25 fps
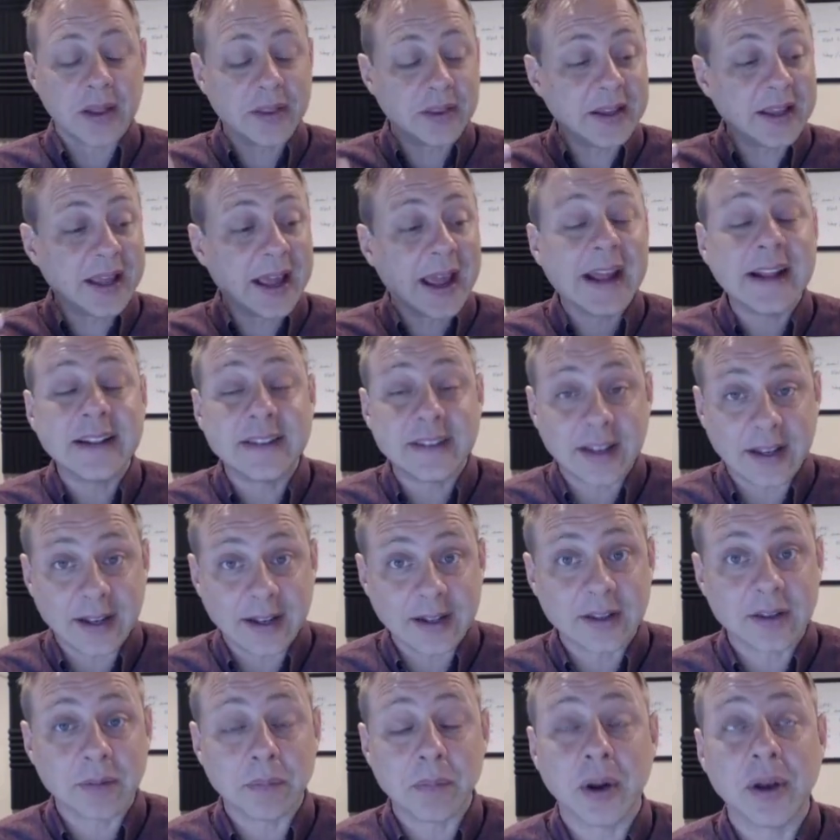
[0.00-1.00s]
the
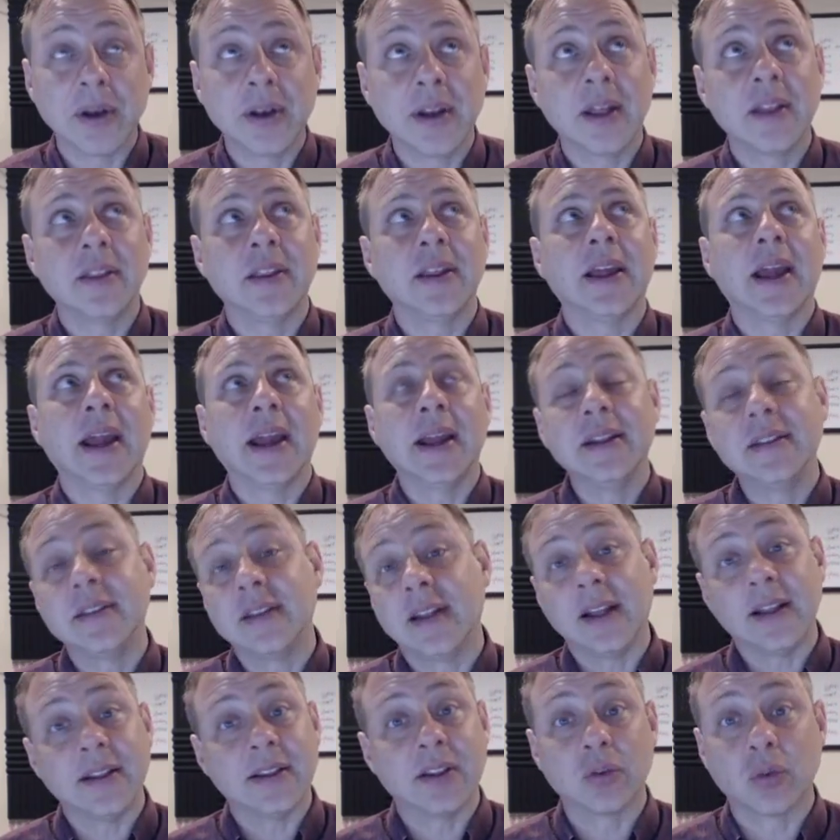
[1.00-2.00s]
18th, Monday the
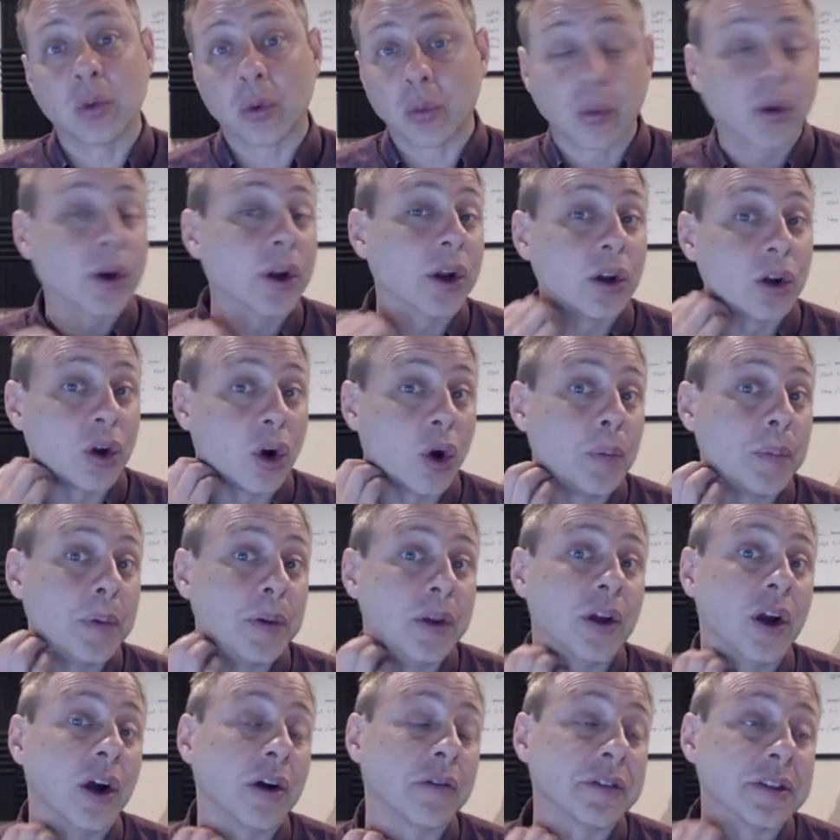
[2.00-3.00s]
18th is when we're going to open
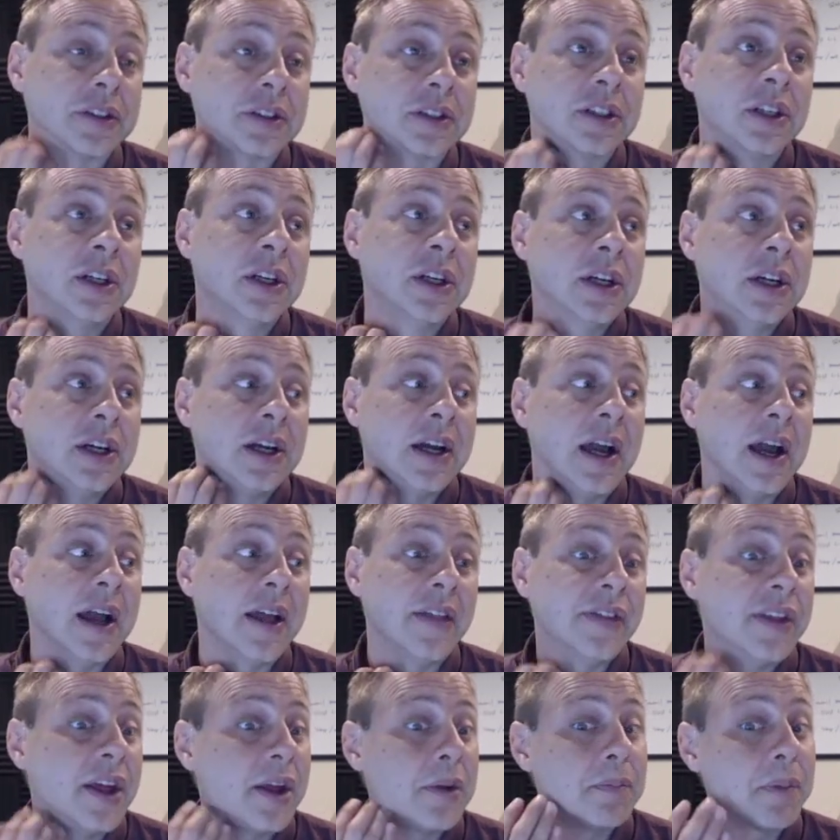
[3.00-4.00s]
the office.
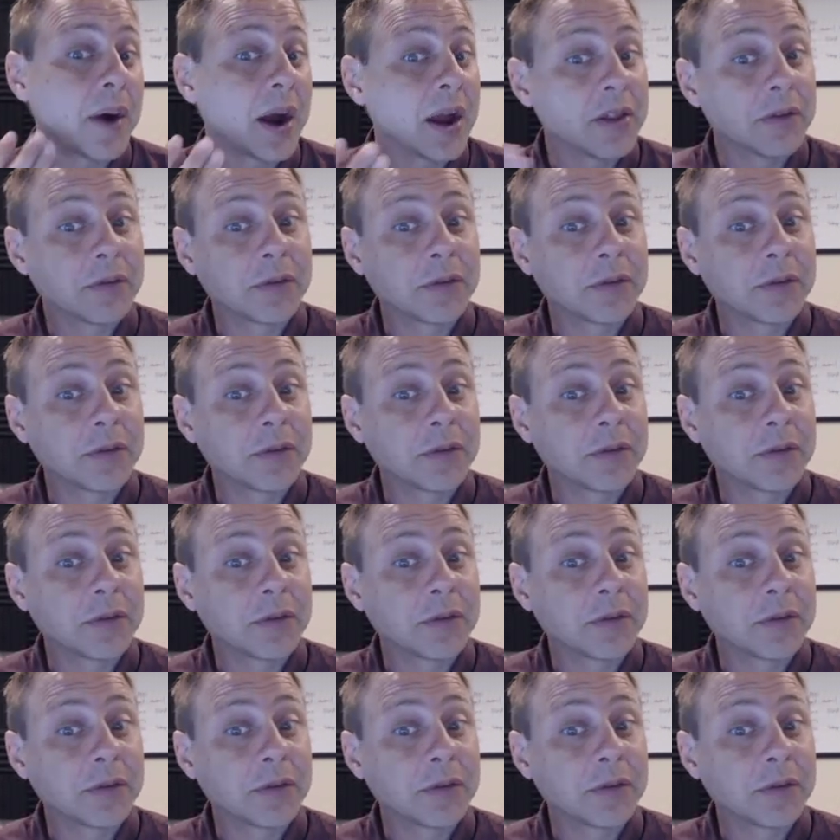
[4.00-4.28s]
And then by the